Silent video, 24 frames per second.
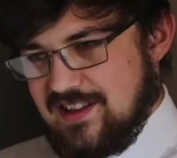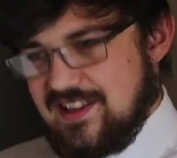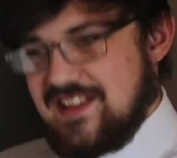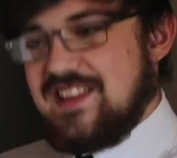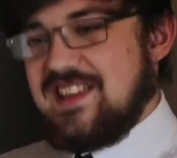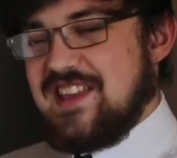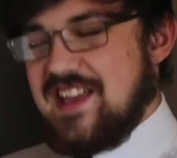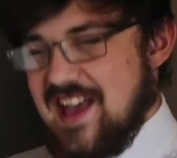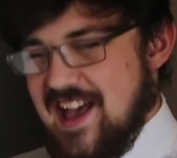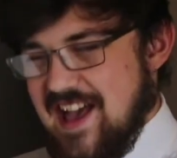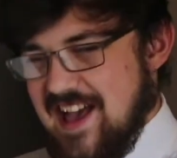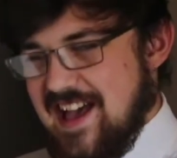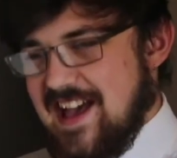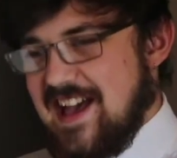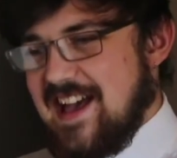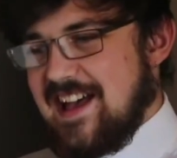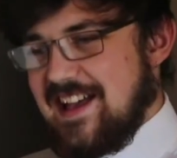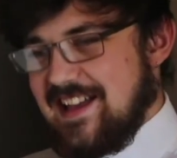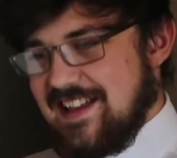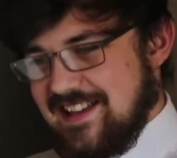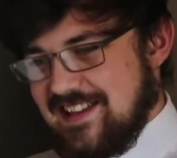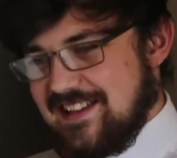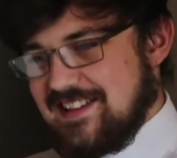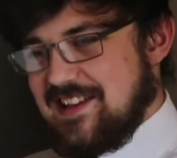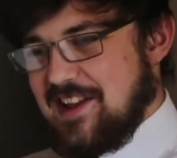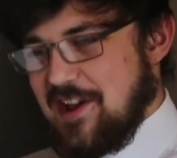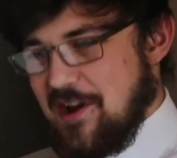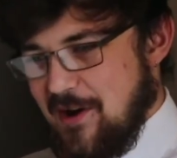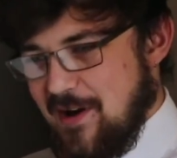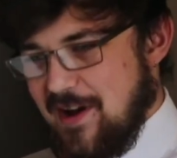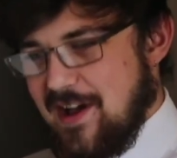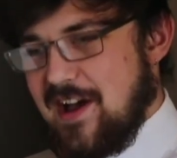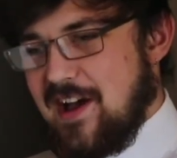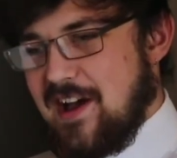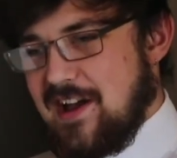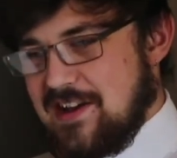Yeah, no,
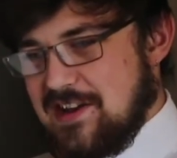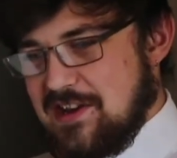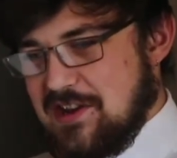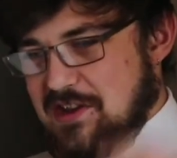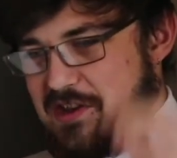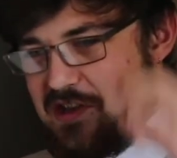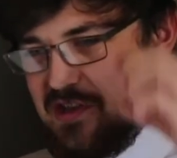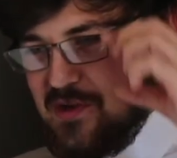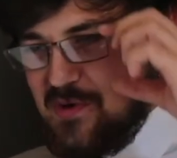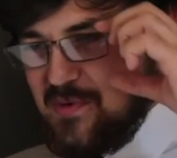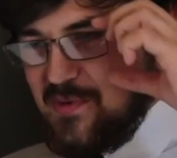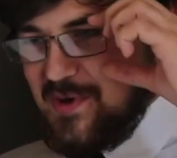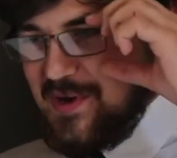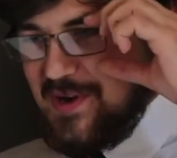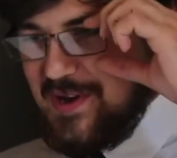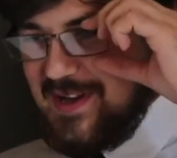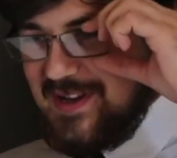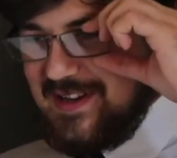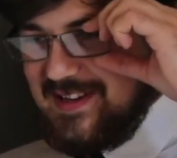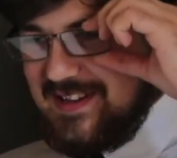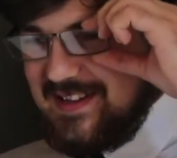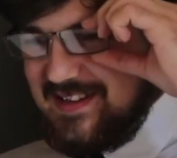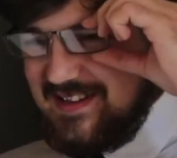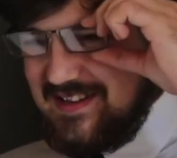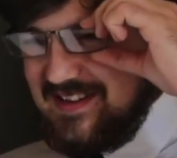I knew you would.